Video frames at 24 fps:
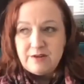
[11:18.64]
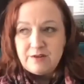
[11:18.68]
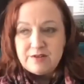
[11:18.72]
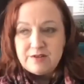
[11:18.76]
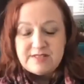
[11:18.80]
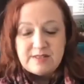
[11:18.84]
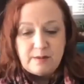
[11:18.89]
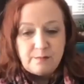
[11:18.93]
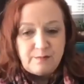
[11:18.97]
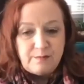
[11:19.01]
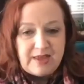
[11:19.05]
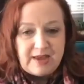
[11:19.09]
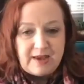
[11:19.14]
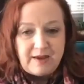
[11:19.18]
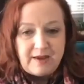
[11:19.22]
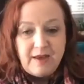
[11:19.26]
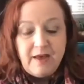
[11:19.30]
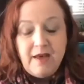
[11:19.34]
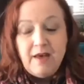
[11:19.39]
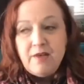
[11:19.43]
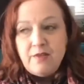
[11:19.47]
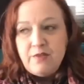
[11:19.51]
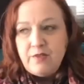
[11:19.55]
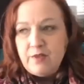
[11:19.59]
or something,
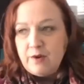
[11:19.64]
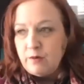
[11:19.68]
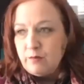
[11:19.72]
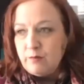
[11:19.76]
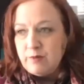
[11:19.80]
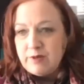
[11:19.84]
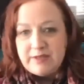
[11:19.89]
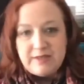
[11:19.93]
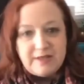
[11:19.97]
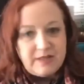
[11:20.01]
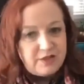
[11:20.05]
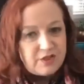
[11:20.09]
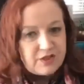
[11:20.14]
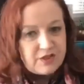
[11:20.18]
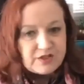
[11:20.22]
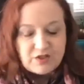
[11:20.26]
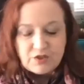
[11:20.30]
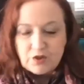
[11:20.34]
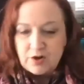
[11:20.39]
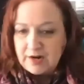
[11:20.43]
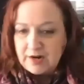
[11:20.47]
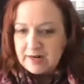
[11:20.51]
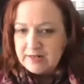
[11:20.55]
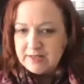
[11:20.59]
they're really just
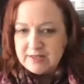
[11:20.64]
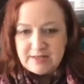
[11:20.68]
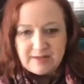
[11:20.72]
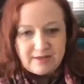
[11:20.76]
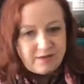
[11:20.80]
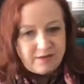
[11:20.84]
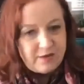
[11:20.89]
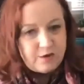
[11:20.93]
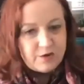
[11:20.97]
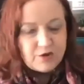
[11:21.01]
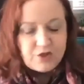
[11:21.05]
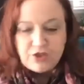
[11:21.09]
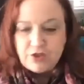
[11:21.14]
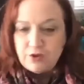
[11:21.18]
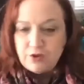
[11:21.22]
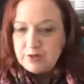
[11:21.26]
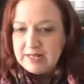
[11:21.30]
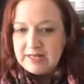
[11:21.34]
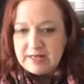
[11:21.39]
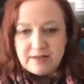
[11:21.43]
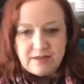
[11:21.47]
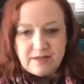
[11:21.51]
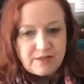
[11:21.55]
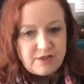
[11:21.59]
they're
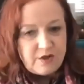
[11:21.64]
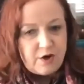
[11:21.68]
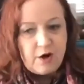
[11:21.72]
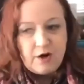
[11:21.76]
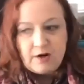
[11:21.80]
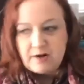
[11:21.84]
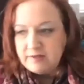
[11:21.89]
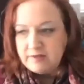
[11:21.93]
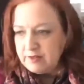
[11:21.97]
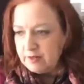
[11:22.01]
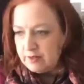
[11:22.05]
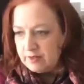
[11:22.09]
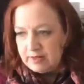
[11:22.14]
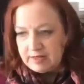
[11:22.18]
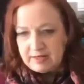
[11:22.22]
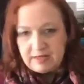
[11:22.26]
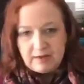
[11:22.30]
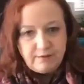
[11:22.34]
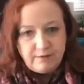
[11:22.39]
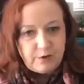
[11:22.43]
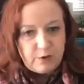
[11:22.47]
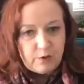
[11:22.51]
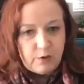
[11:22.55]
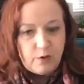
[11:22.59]
shooting in the dark, and they're going to
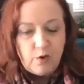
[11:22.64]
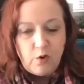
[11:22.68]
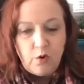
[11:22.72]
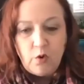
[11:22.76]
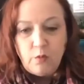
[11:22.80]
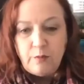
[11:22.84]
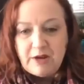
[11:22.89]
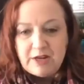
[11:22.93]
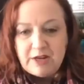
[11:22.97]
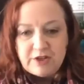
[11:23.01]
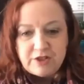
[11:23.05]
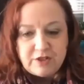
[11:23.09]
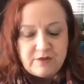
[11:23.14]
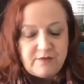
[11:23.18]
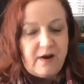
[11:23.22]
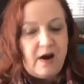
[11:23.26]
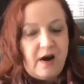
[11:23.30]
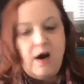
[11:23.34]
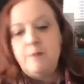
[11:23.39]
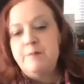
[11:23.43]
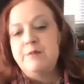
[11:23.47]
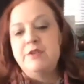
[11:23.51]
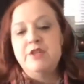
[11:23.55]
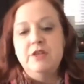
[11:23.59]
give you a whole bunch of
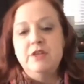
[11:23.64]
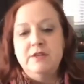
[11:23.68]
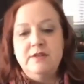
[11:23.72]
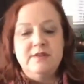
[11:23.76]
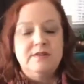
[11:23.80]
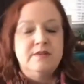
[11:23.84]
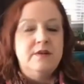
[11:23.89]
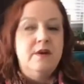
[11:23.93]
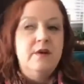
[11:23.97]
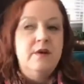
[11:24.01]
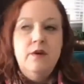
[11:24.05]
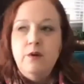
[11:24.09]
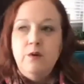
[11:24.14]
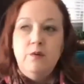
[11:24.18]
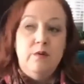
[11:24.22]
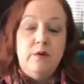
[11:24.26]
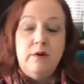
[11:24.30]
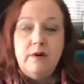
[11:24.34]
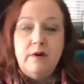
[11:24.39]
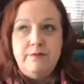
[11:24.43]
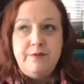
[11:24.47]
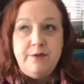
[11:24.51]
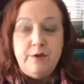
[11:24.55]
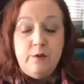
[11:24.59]
options,
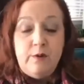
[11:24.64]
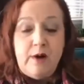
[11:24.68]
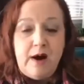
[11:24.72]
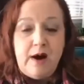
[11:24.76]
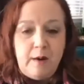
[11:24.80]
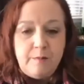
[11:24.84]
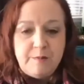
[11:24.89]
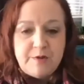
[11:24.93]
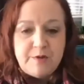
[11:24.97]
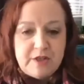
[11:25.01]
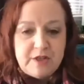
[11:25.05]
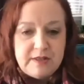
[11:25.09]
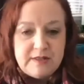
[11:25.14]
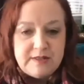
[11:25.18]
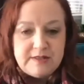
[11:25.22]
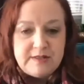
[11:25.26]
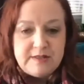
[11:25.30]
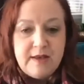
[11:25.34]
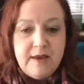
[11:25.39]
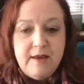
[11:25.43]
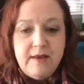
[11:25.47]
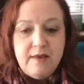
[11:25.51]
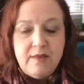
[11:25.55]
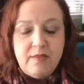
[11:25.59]
or a few options
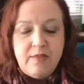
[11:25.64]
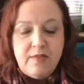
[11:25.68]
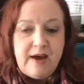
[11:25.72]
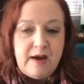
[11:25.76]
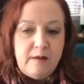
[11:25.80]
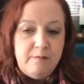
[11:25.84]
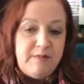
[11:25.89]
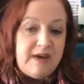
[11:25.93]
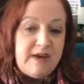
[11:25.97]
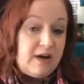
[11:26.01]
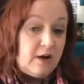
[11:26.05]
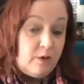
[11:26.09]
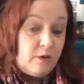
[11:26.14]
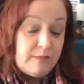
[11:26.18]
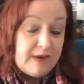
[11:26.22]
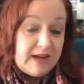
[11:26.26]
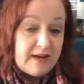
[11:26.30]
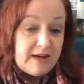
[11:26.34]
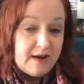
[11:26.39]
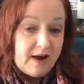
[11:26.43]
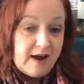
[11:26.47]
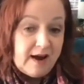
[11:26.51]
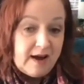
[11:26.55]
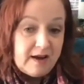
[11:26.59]
that may or may
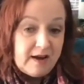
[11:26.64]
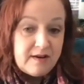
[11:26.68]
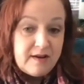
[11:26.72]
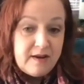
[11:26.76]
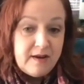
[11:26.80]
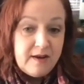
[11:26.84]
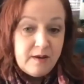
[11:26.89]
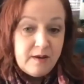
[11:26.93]
not